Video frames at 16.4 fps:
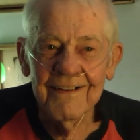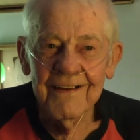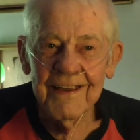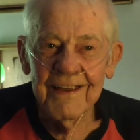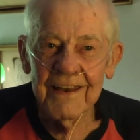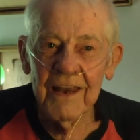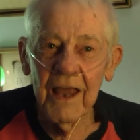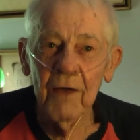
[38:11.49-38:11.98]

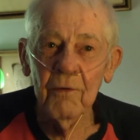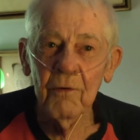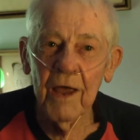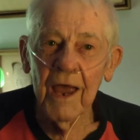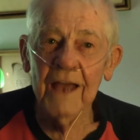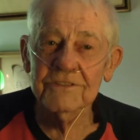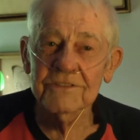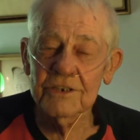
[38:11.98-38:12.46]
And I
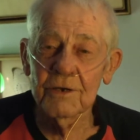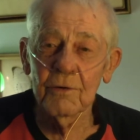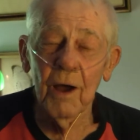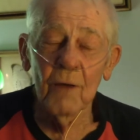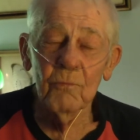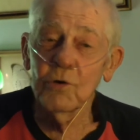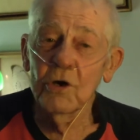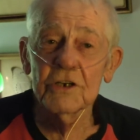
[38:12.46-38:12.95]
actually,
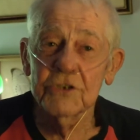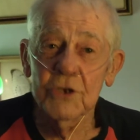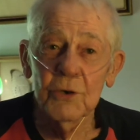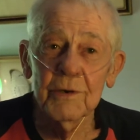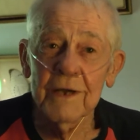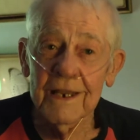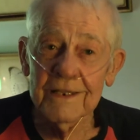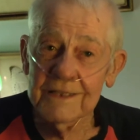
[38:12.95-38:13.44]
I weren't
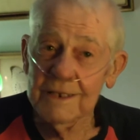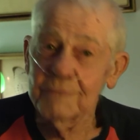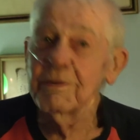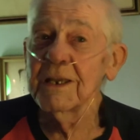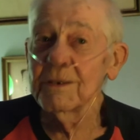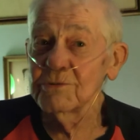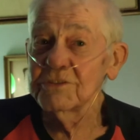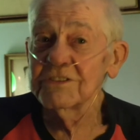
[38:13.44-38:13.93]
doing anything,
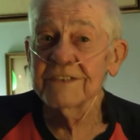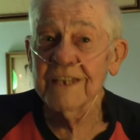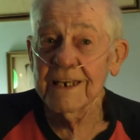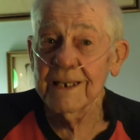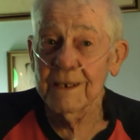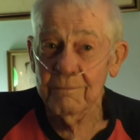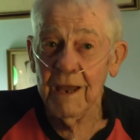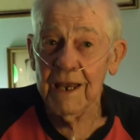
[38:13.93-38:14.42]
but he was
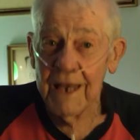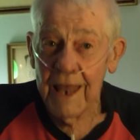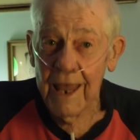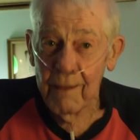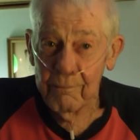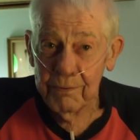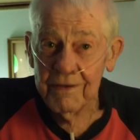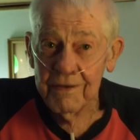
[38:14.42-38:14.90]
sitting in my
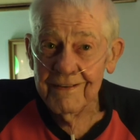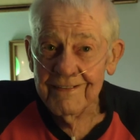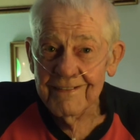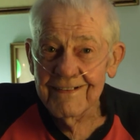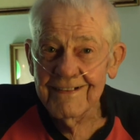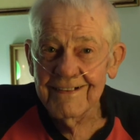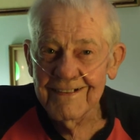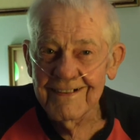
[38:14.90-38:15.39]
lap.
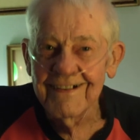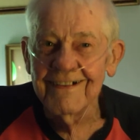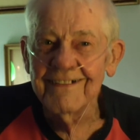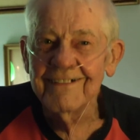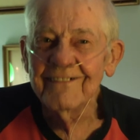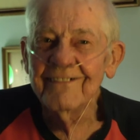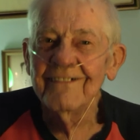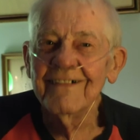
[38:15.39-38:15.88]

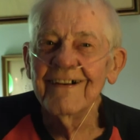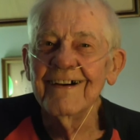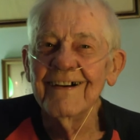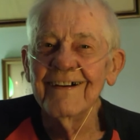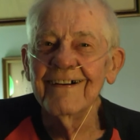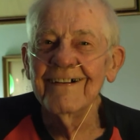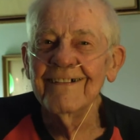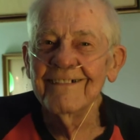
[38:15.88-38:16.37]

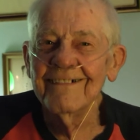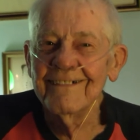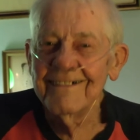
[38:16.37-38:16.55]
Oh,